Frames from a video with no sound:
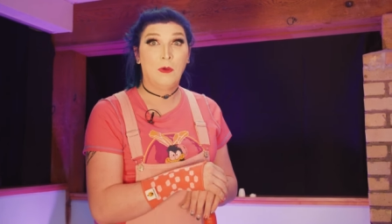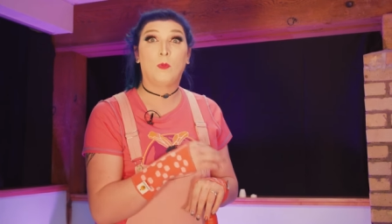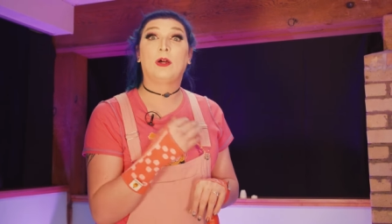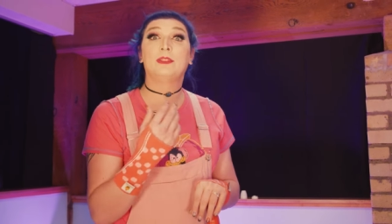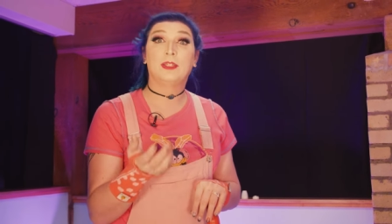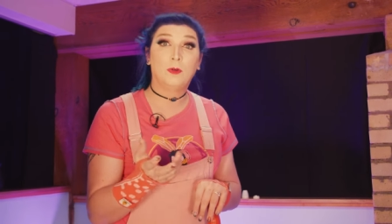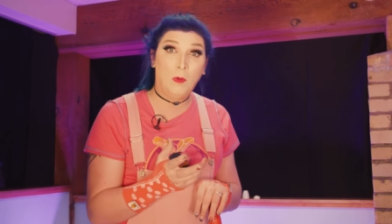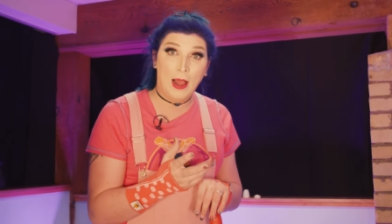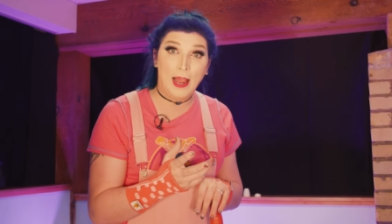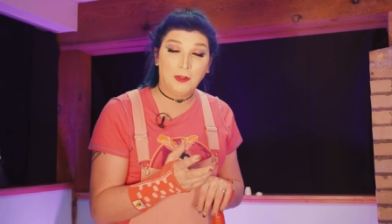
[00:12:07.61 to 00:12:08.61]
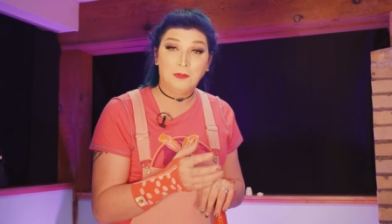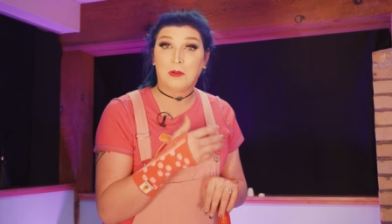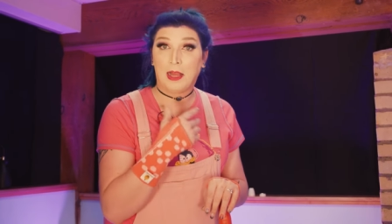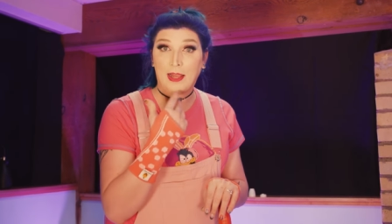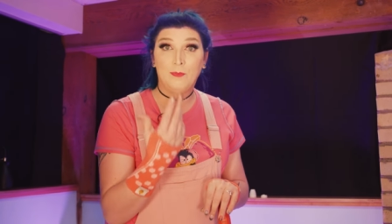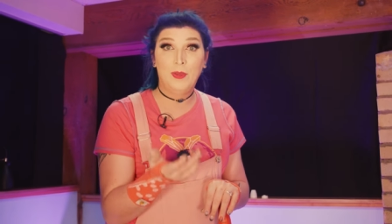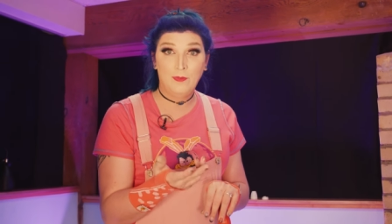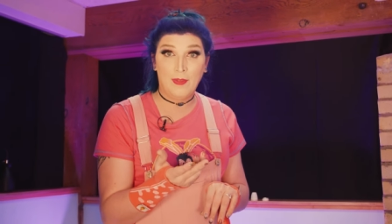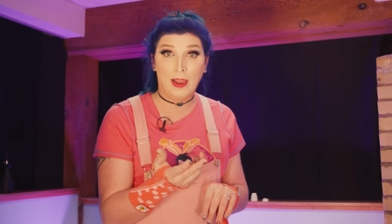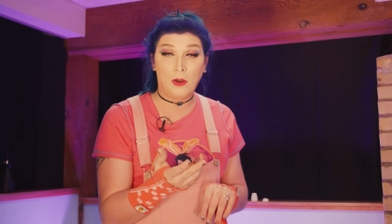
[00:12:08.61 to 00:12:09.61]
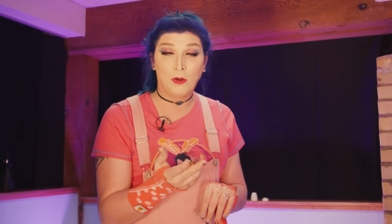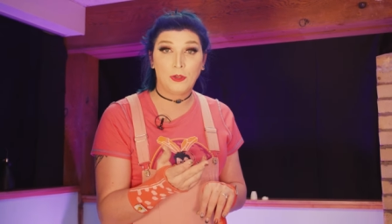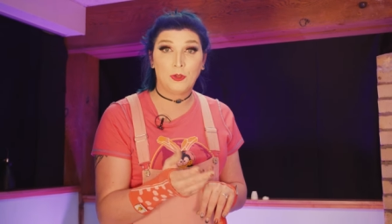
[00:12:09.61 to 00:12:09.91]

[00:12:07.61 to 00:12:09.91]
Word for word: Once in a while, I've been there,